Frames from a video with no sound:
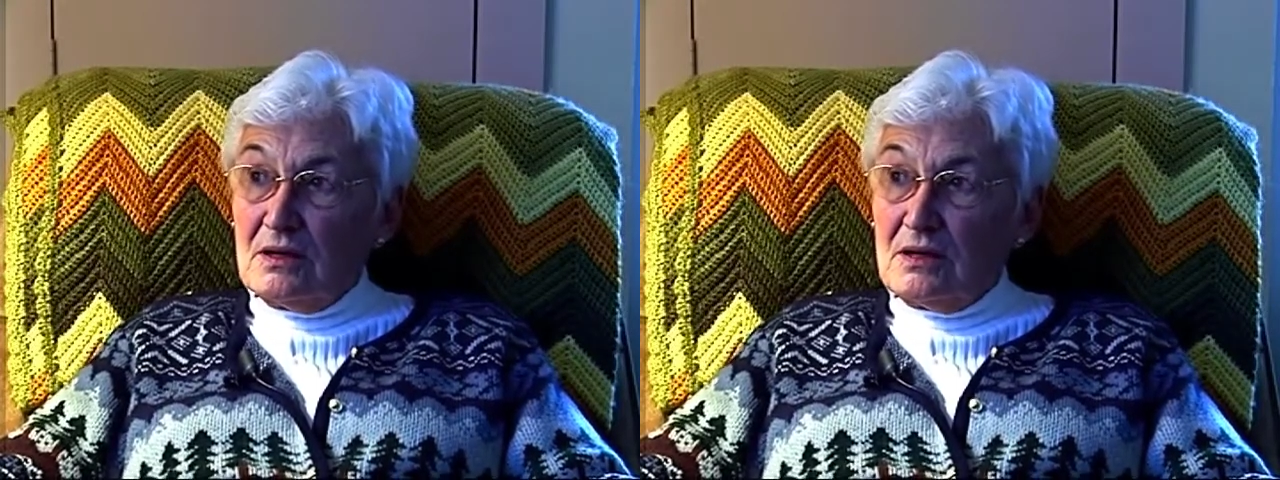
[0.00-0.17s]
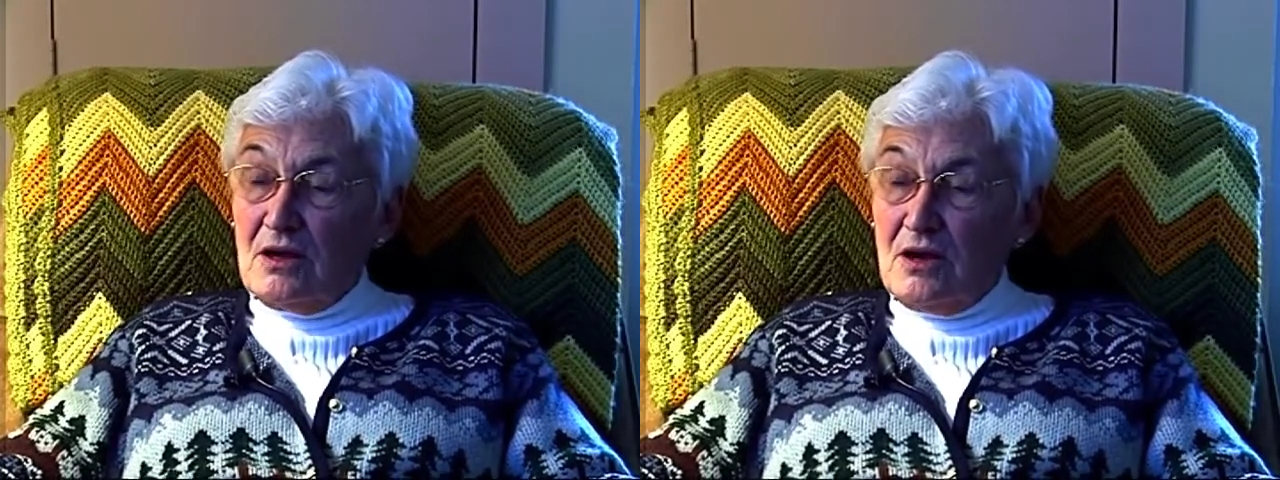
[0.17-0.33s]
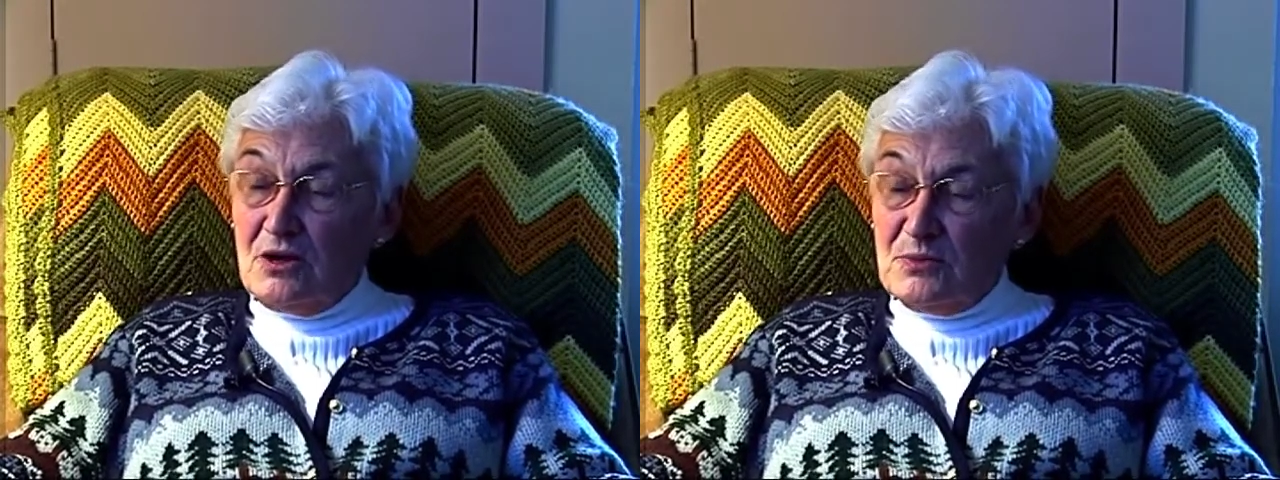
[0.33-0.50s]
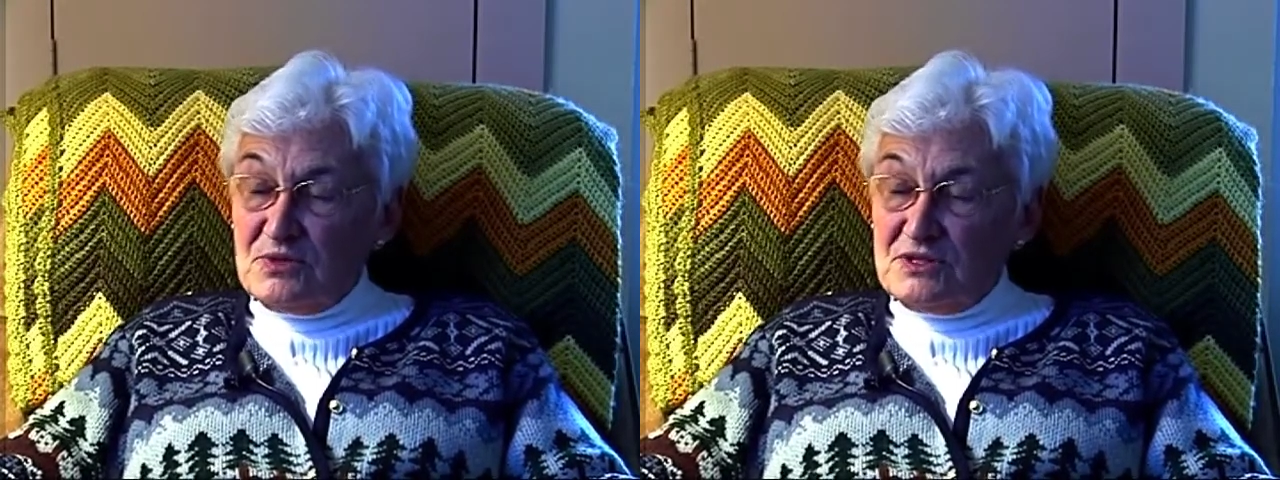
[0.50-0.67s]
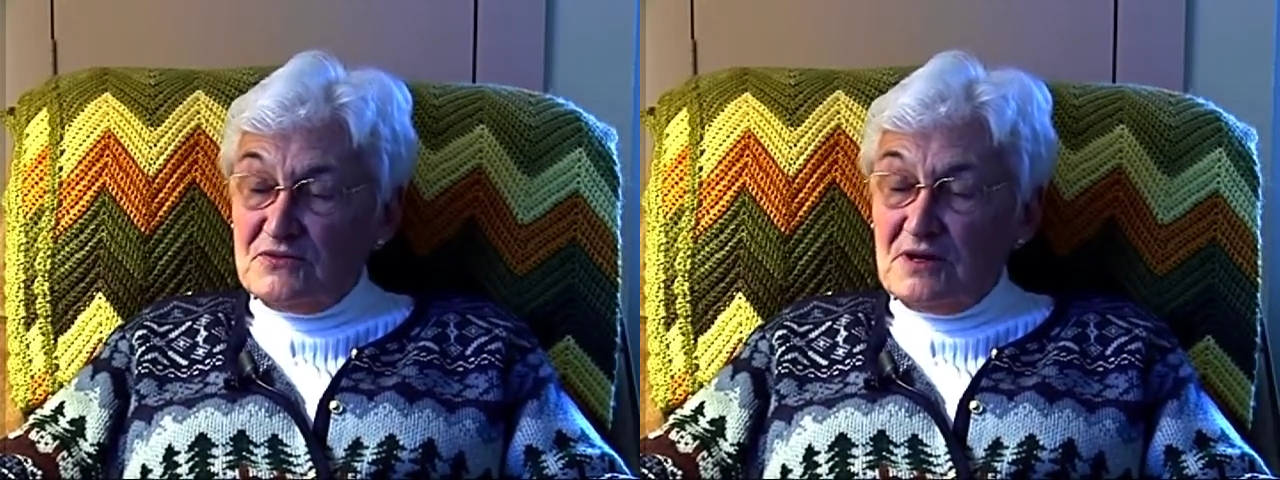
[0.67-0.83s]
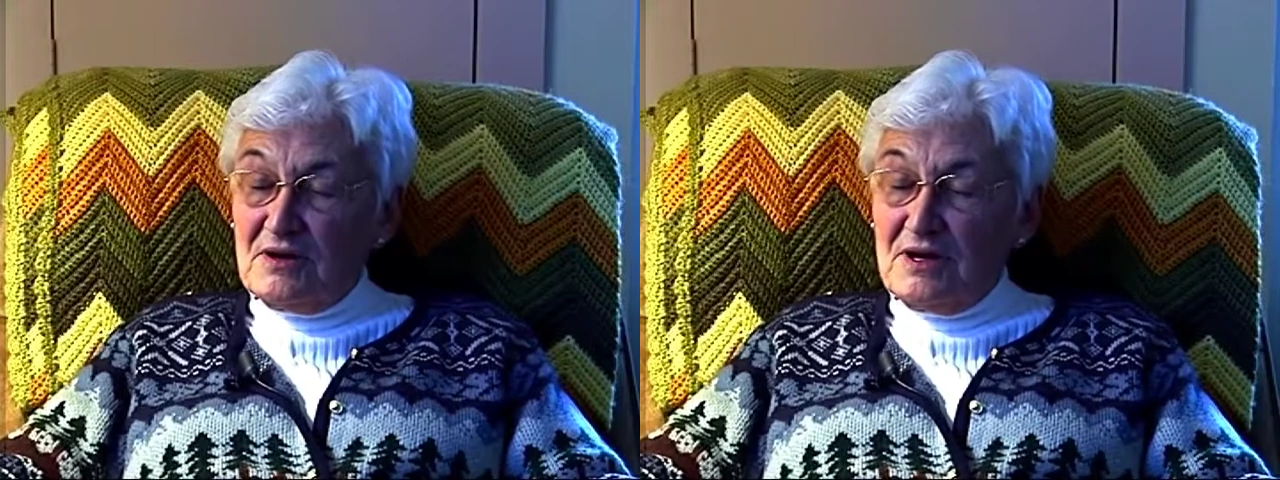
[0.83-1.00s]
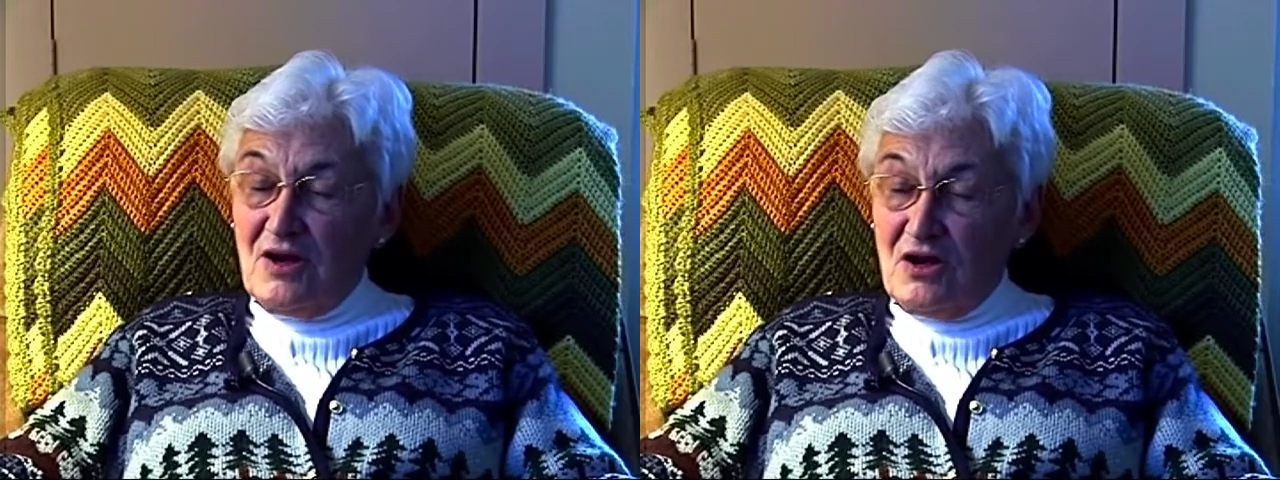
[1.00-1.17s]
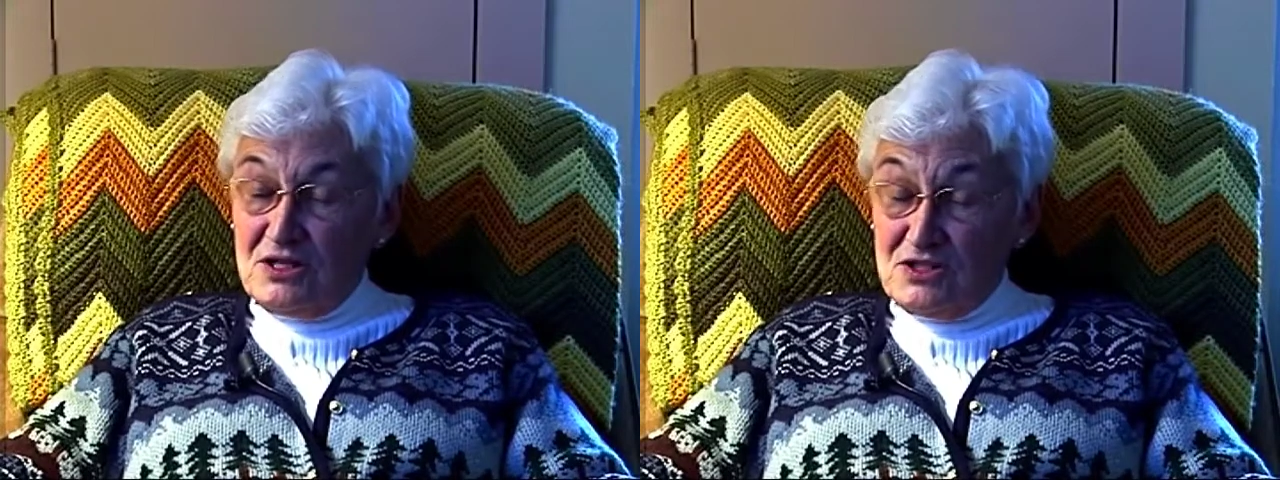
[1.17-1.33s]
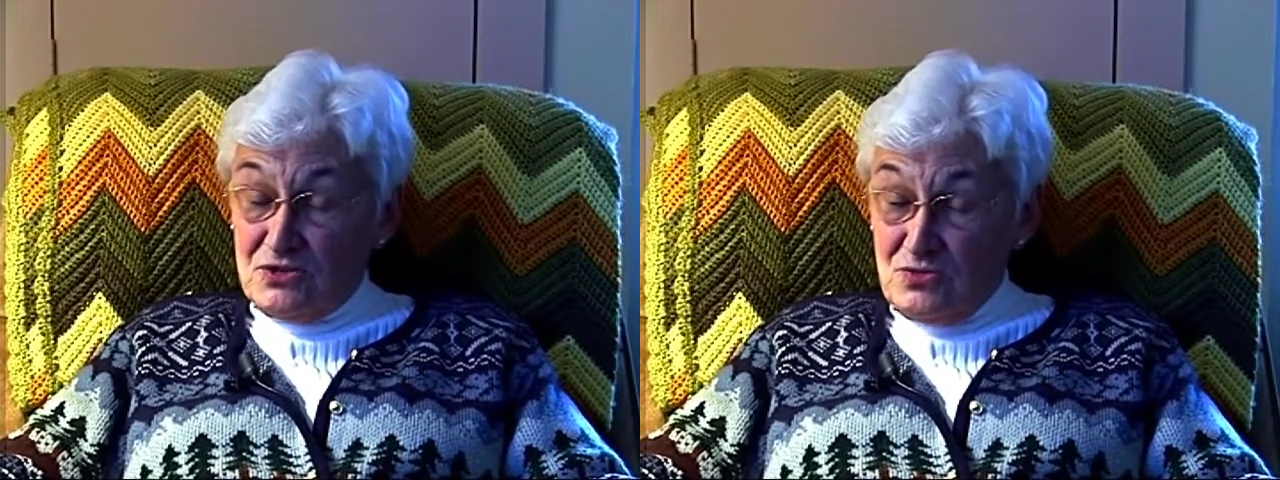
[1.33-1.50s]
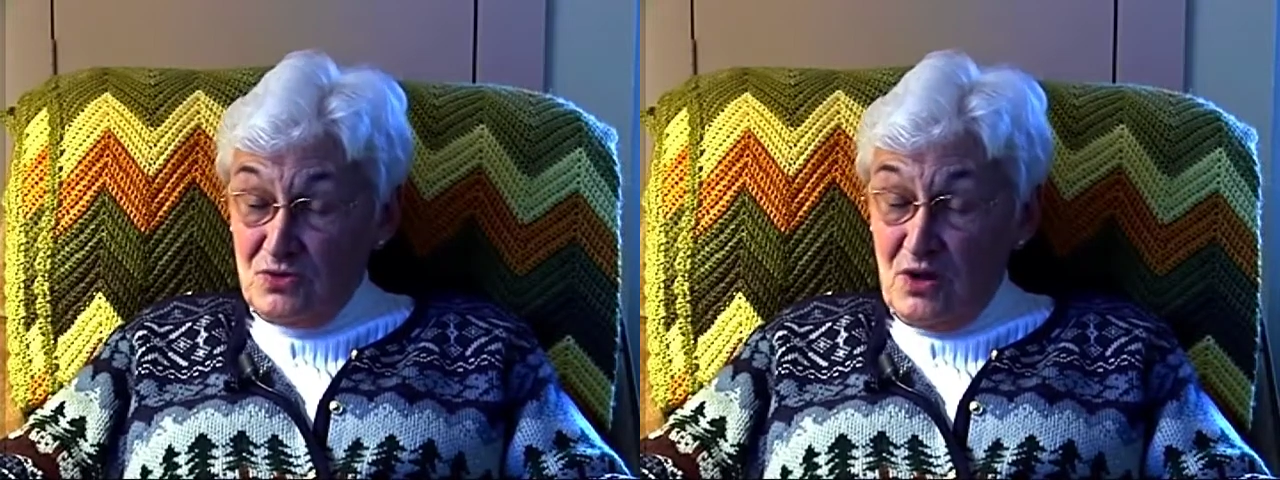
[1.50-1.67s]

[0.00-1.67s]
Harper's Ferry on his through